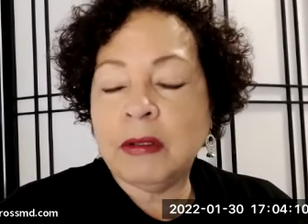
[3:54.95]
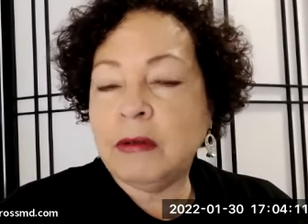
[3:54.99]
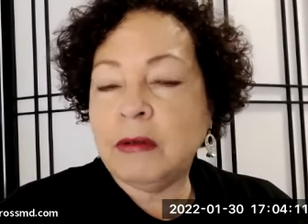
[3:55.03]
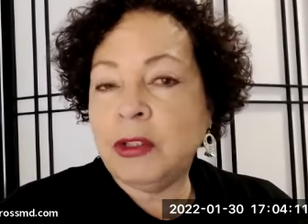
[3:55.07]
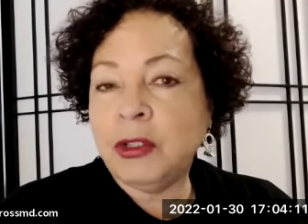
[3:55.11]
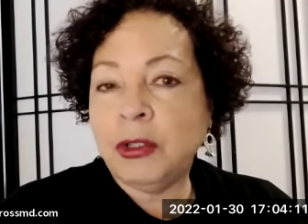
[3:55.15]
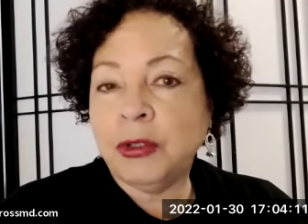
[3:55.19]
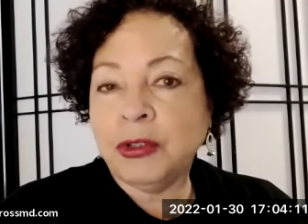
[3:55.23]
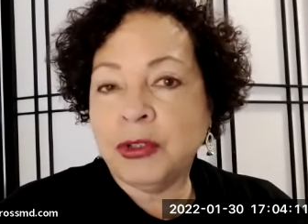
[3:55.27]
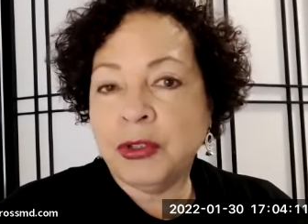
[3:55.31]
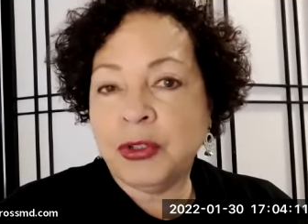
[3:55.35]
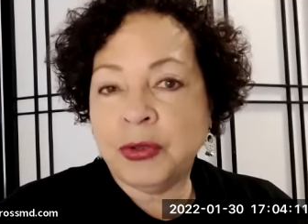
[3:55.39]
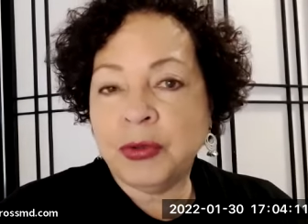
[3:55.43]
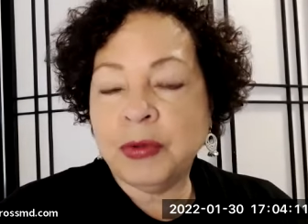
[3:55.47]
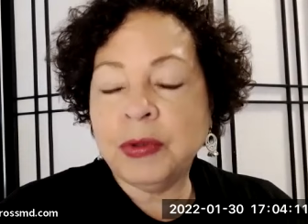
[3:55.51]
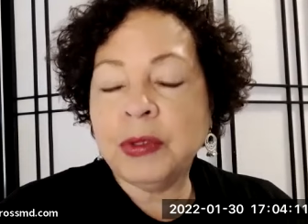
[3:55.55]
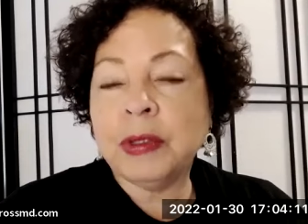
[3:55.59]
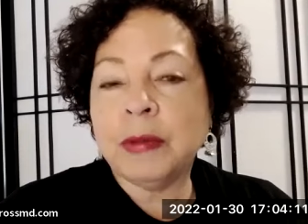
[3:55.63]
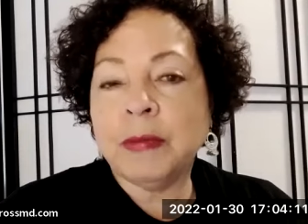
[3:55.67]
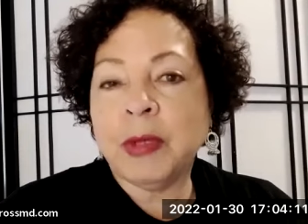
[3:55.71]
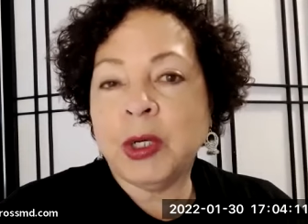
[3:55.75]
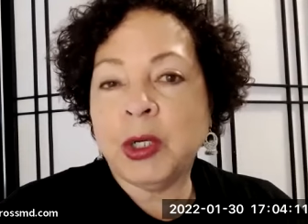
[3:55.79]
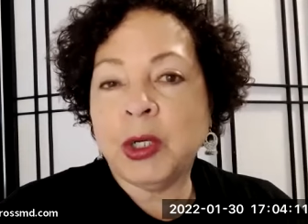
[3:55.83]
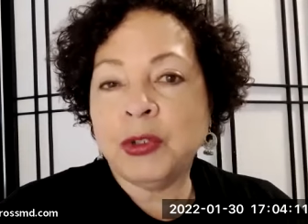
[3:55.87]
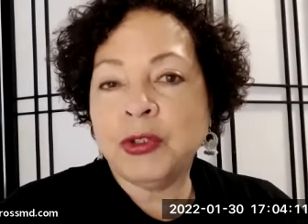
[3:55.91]
your
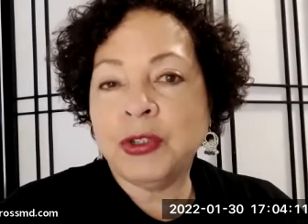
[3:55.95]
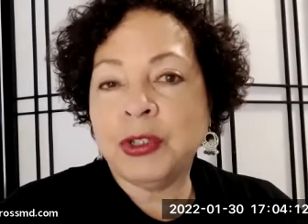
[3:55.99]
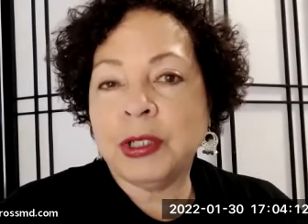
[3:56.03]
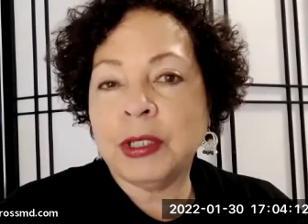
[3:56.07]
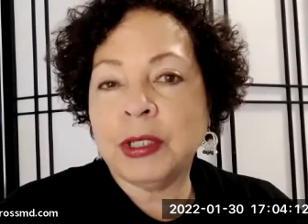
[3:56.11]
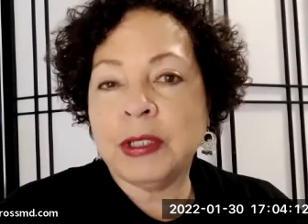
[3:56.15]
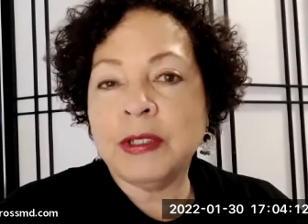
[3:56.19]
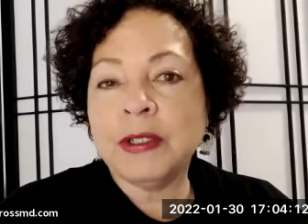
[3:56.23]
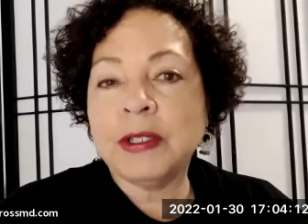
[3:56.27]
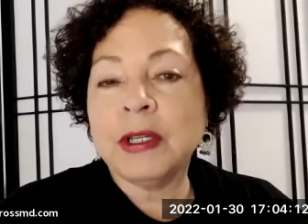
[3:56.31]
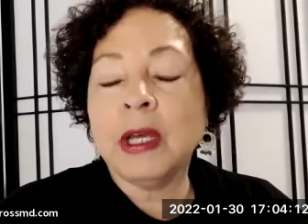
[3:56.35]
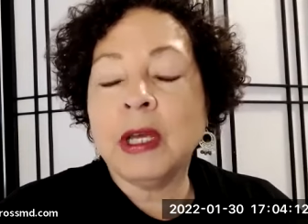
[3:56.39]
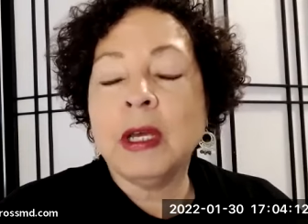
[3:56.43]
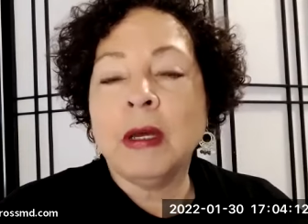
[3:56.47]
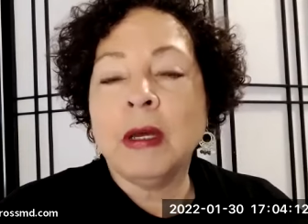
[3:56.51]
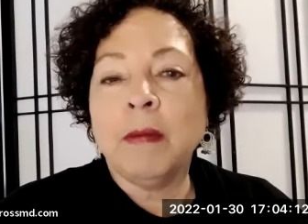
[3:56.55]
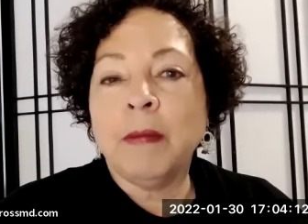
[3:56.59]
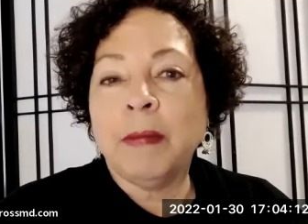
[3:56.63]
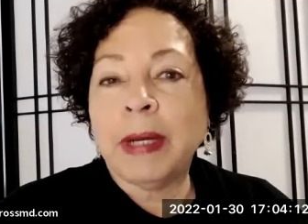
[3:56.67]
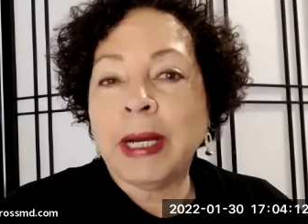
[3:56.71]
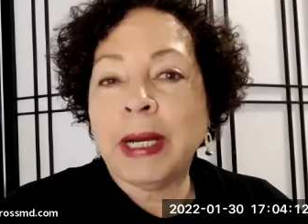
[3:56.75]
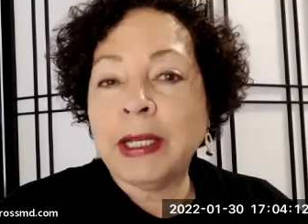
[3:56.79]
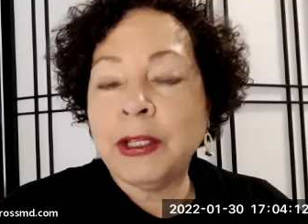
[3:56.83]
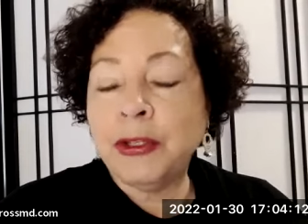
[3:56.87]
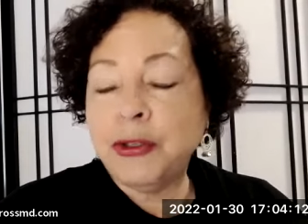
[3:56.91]
true emotions
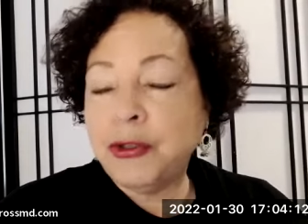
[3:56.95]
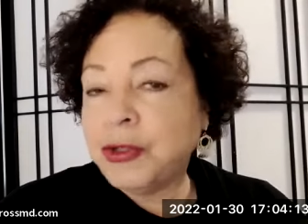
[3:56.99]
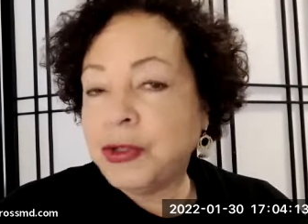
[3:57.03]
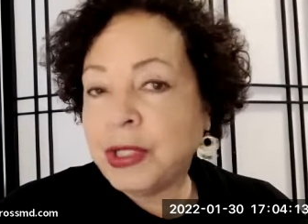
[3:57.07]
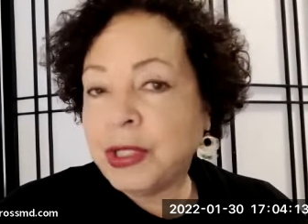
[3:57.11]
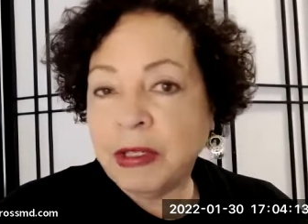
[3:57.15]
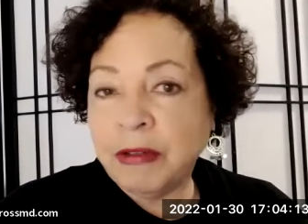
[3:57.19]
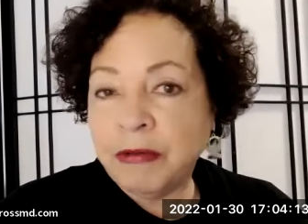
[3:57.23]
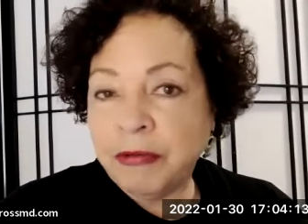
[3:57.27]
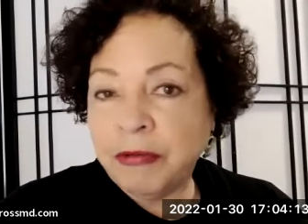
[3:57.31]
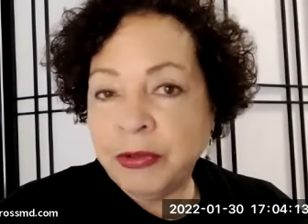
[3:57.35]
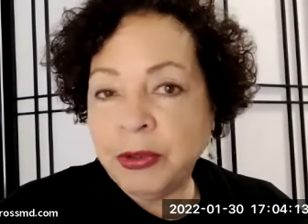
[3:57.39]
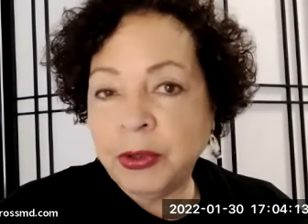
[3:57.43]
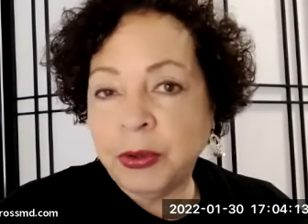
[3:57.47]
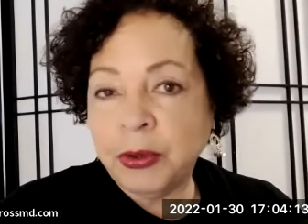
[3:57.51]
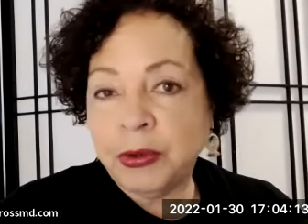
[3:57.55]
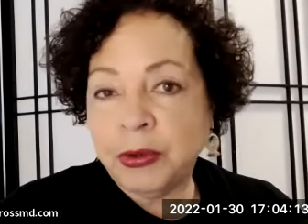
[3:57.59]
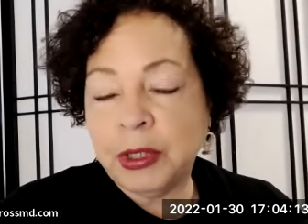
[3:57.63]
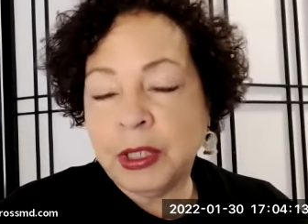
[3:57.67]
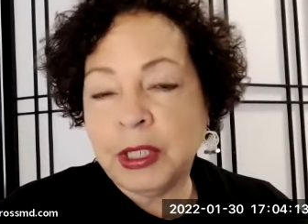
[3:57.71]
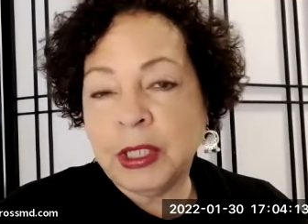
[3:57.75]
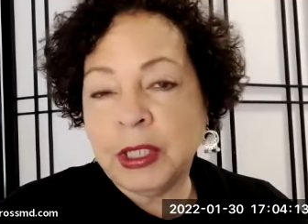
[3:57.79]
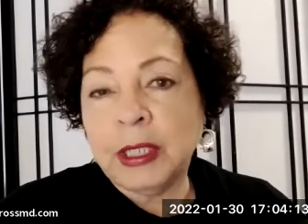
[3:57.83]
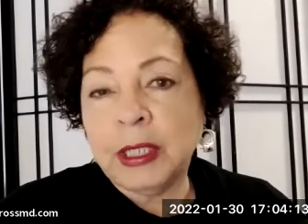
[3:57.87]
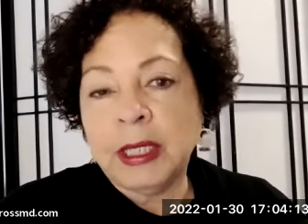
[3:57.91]
by using
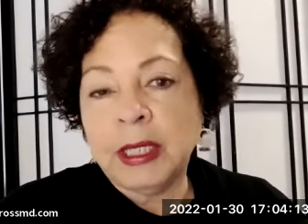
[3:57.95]
food.